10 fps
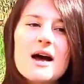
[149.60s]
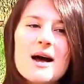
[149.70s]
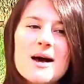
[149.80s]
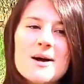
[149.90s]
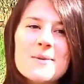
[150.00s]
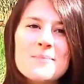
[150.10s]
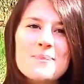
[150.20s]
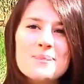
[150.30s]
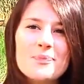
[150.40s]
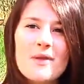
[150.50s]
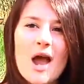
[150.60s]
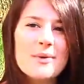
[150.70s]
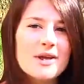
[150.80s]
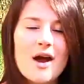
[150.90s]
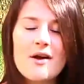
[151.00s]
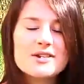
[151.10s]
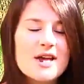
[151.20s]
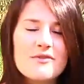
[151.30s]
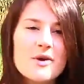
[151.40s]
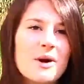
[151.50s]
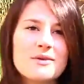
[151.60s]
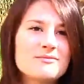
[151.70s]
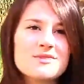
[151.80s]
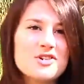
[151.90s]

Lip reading: I would encourage everyone